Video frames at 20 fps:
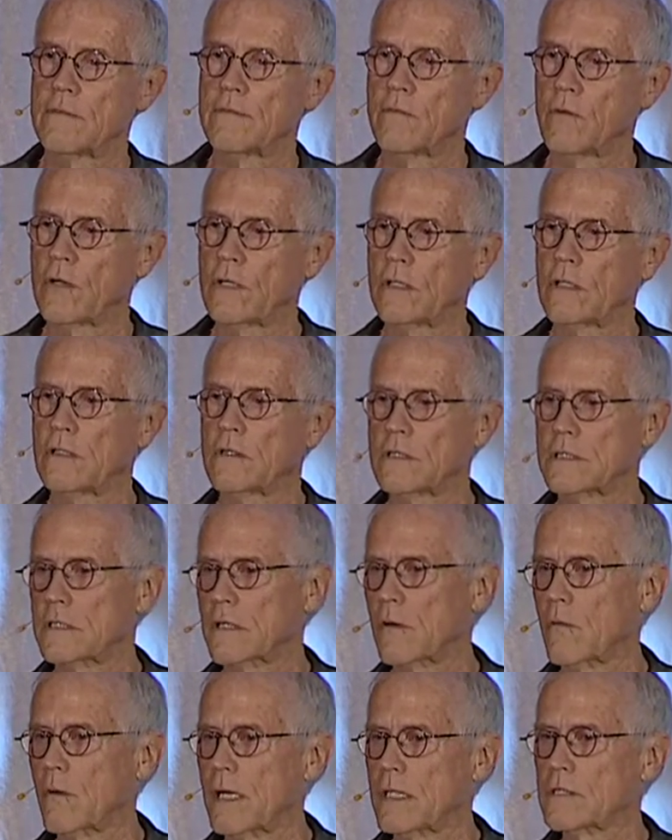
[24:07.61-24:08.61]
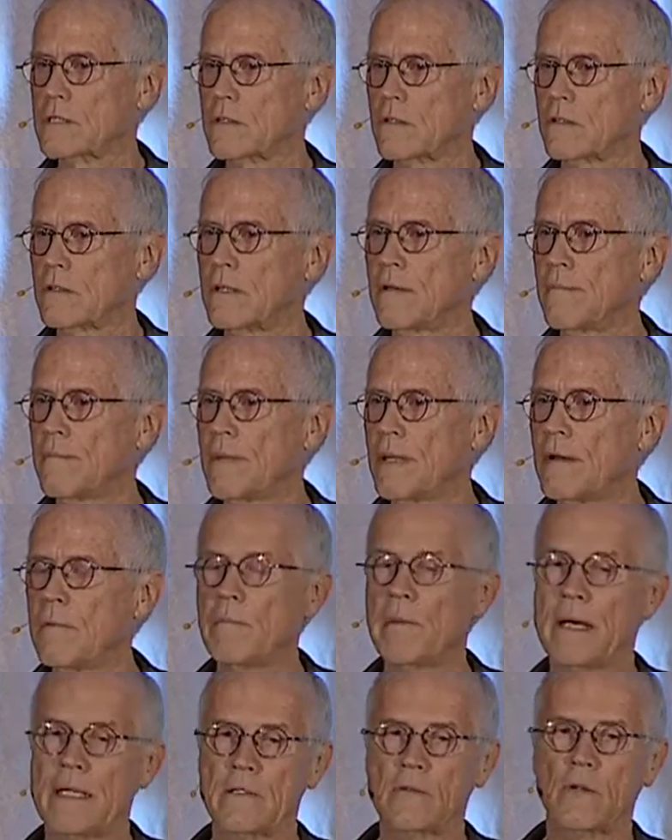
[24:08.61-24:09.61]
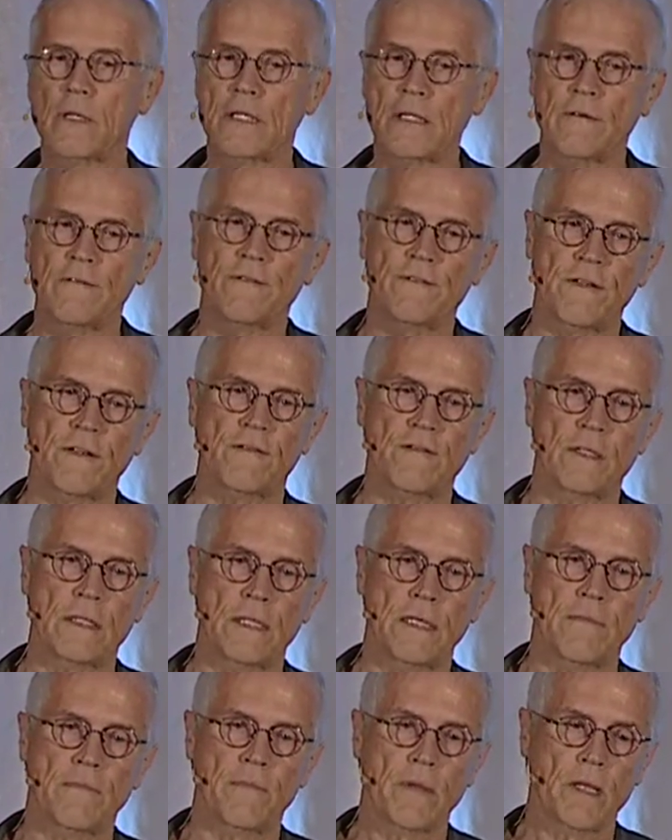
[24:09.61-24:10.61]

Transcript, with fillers: avoided or sequestered by 2050.